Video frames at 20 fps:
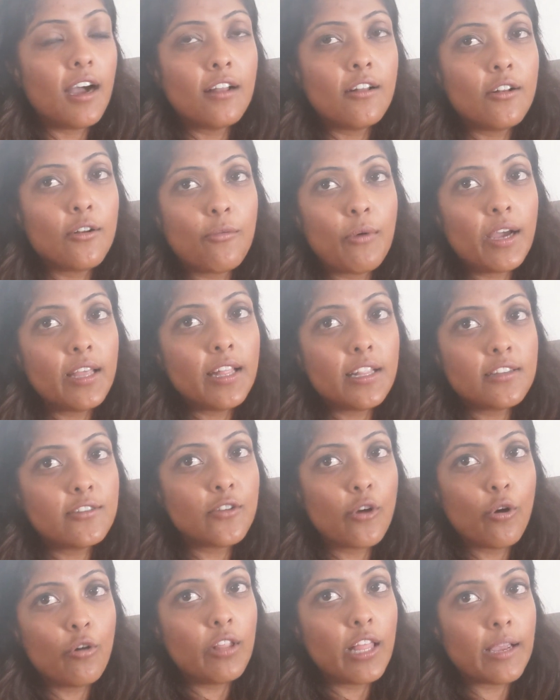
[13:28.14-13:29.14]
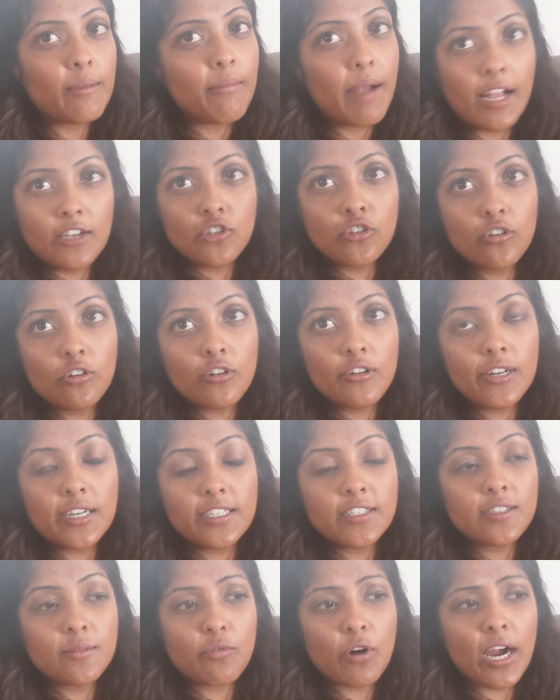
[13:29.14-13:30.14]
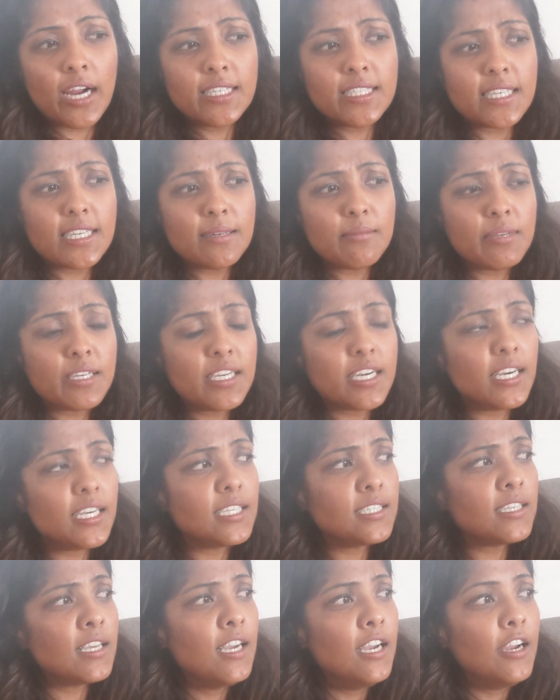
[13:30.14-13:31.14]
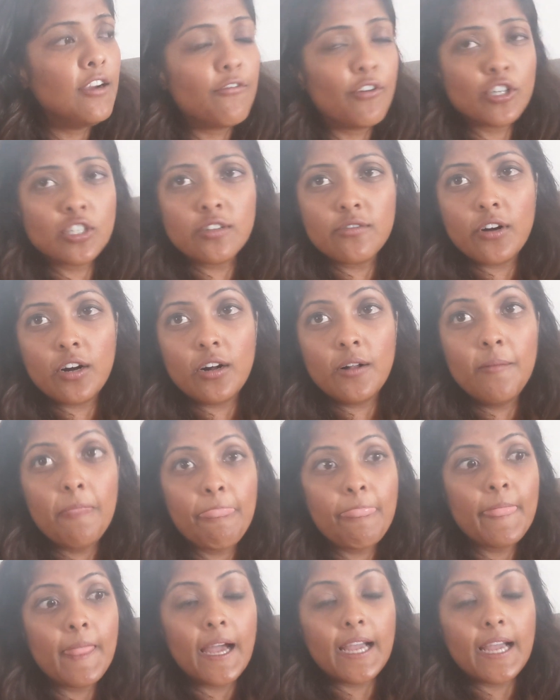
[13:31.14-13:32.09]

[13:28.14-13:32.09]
I don't know why that's so like magical and surprising, because first of all,